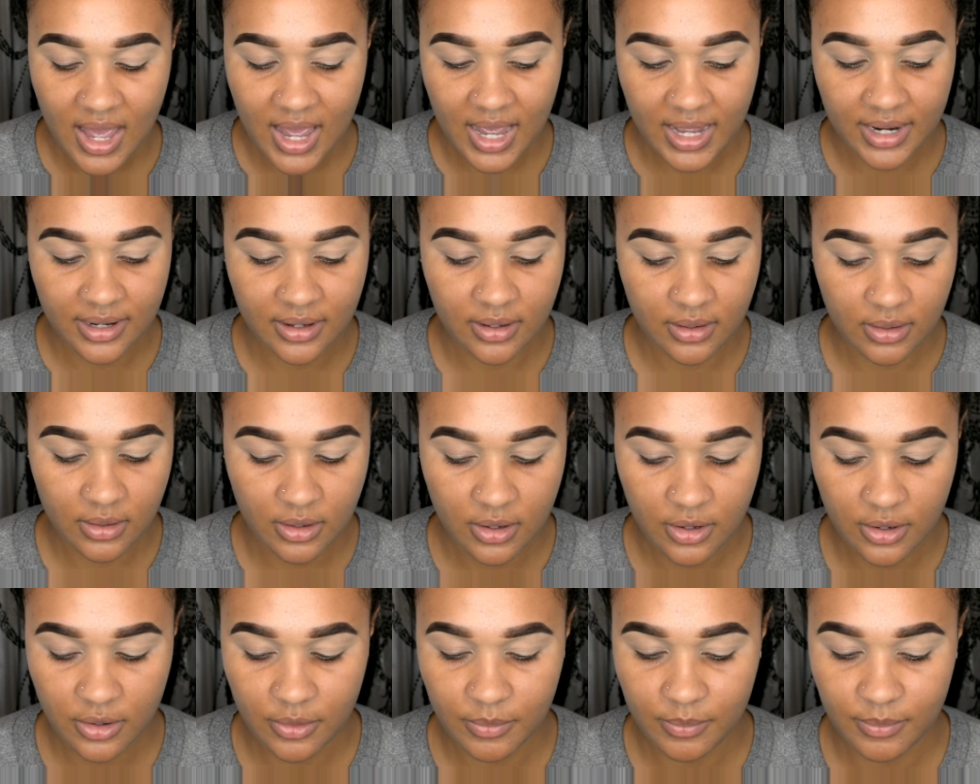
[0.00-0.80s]

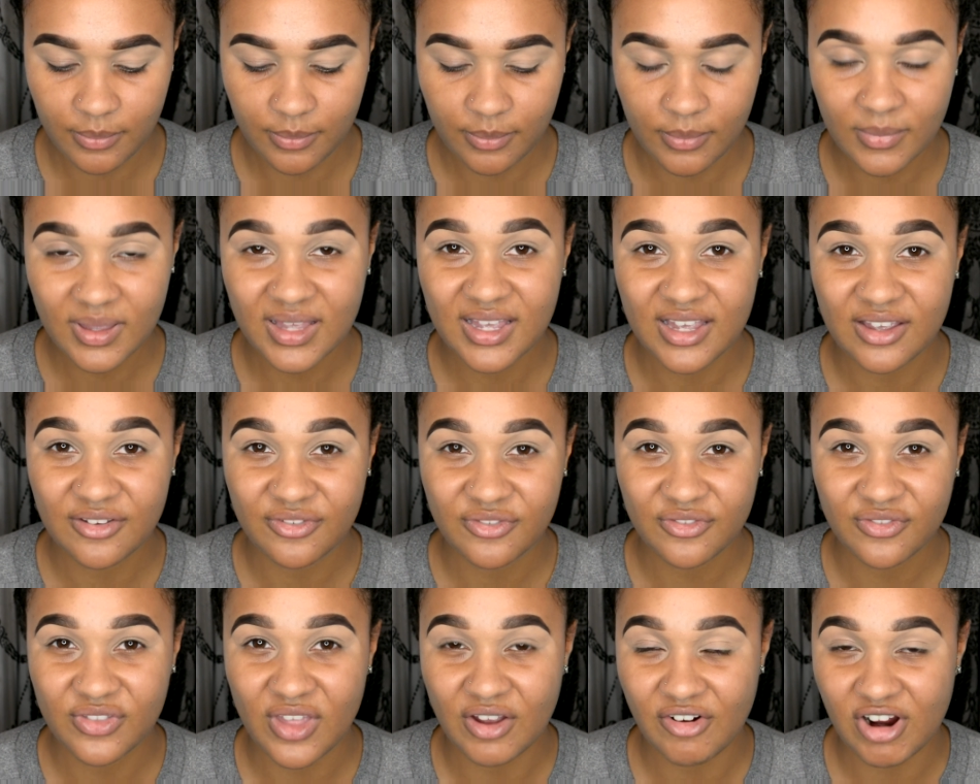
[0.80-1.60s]
and
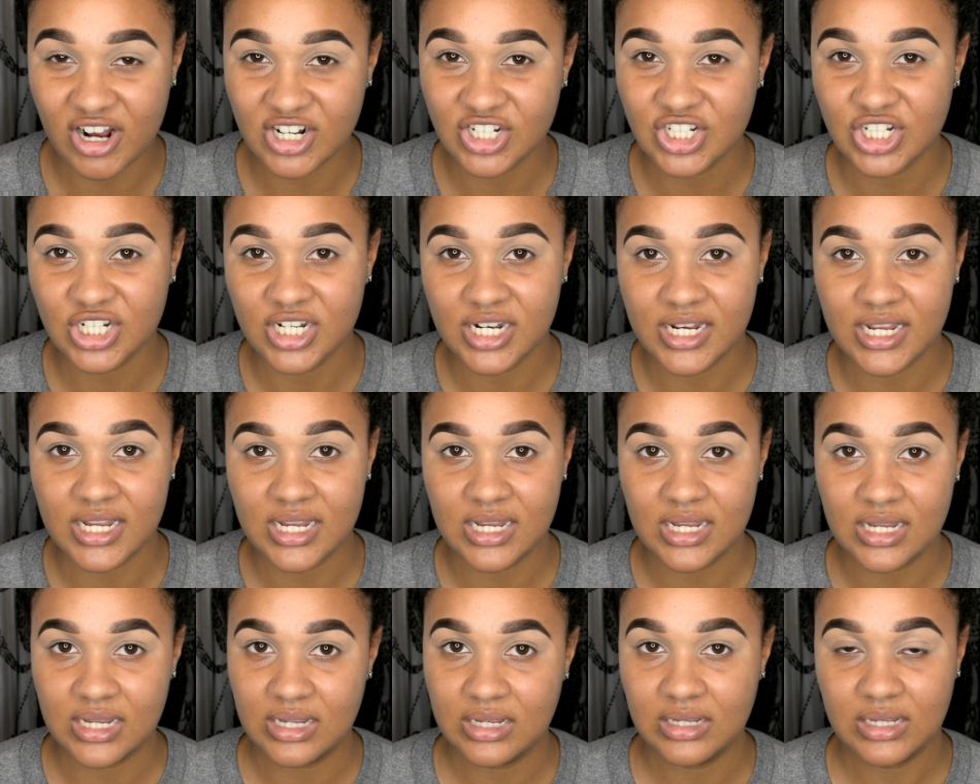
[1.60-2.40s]
if they're
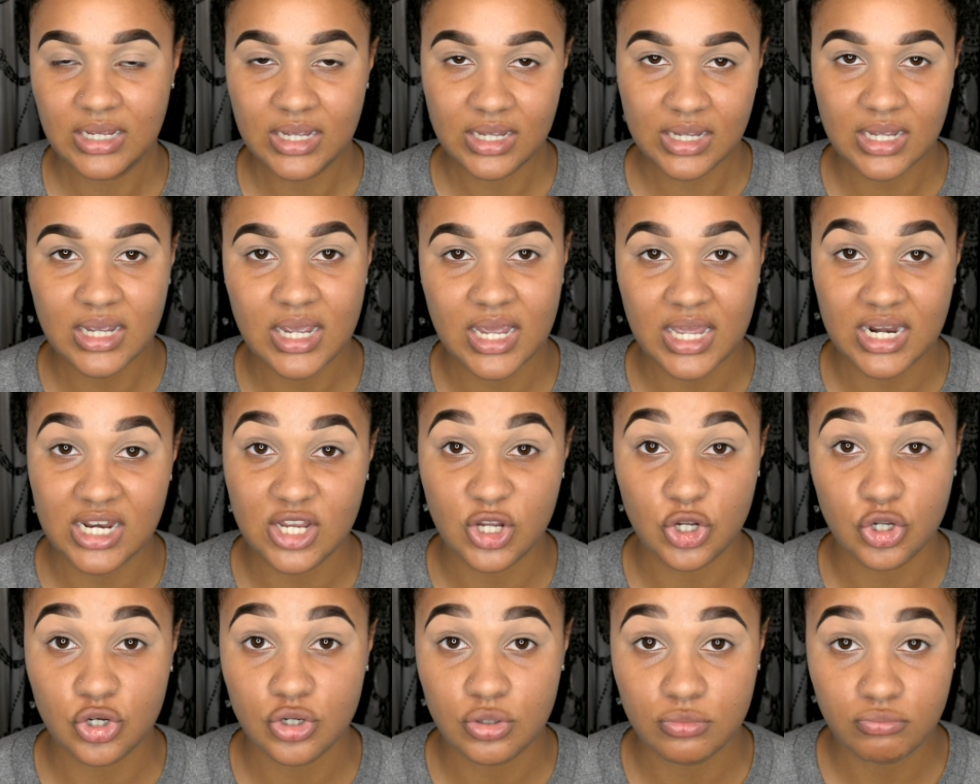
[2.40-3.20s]
actually any
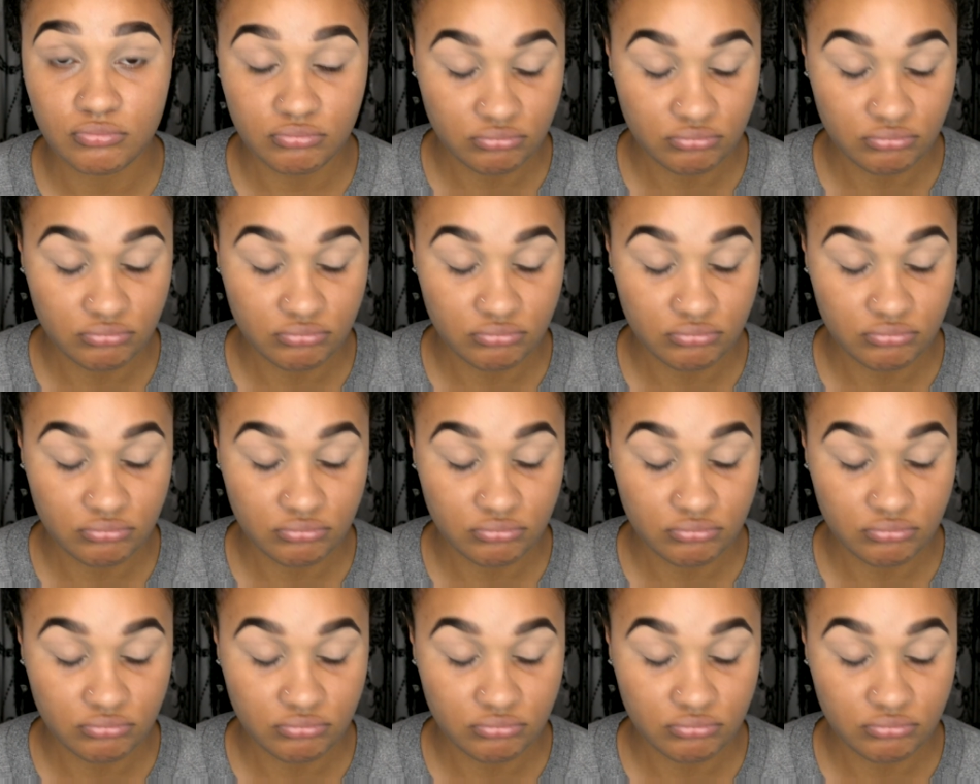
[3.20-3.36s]
good.